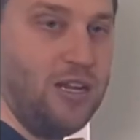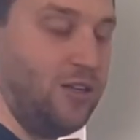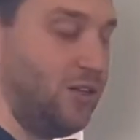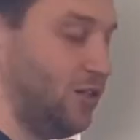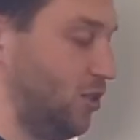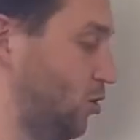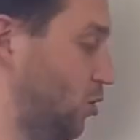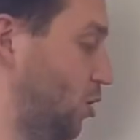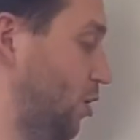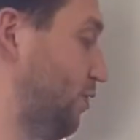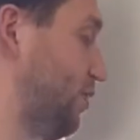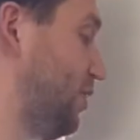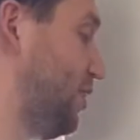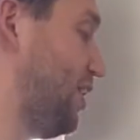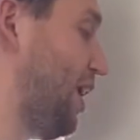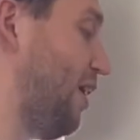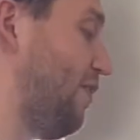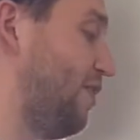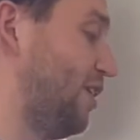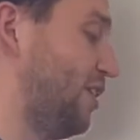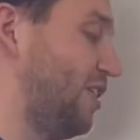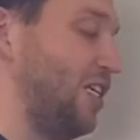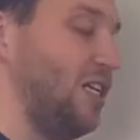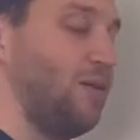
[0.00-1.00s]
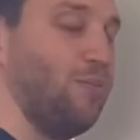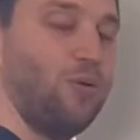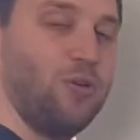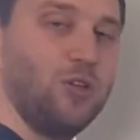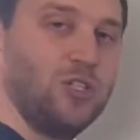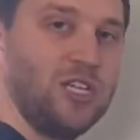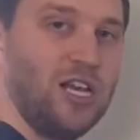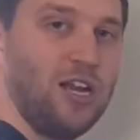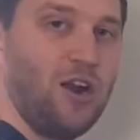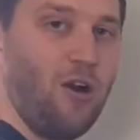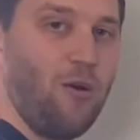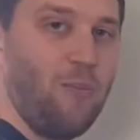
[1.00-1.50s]
So if
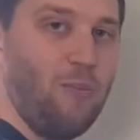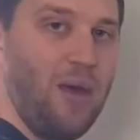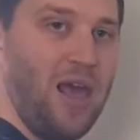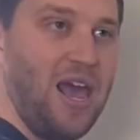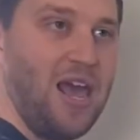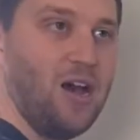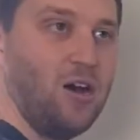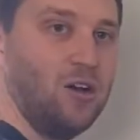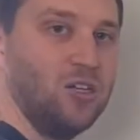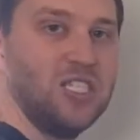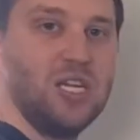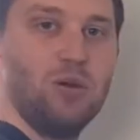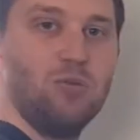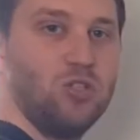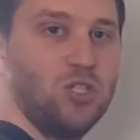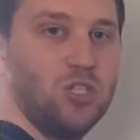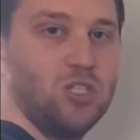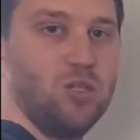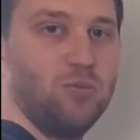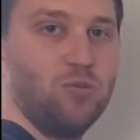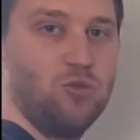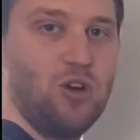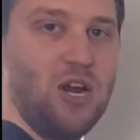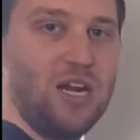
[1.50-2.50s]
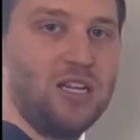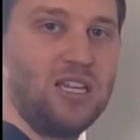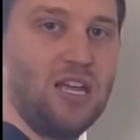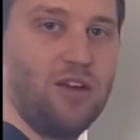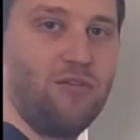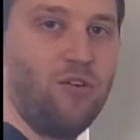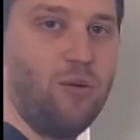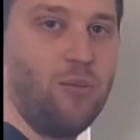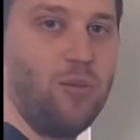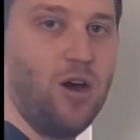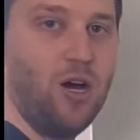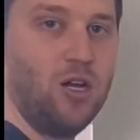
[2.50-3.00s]
17% are males, I would just subtract that
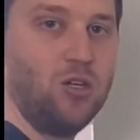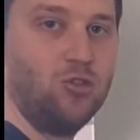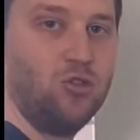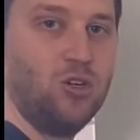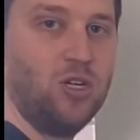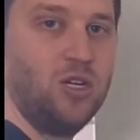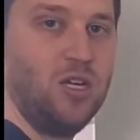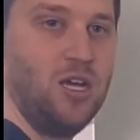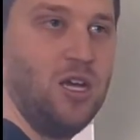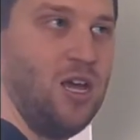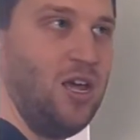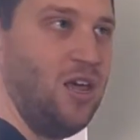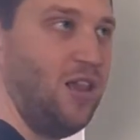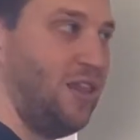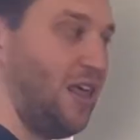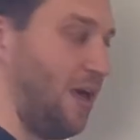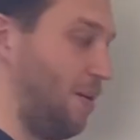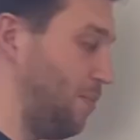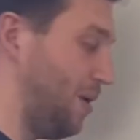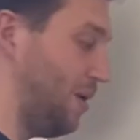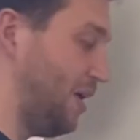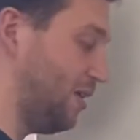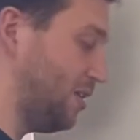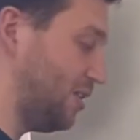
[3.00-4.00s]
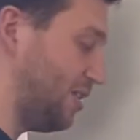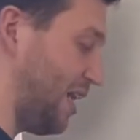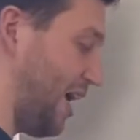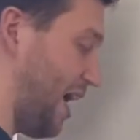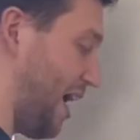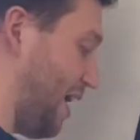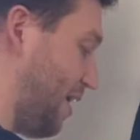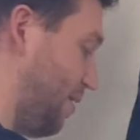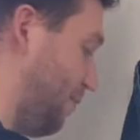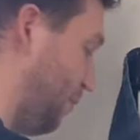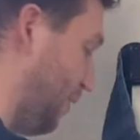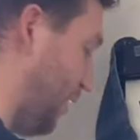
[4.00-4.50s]
from 100. That means
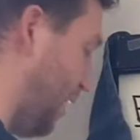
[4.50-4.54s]
that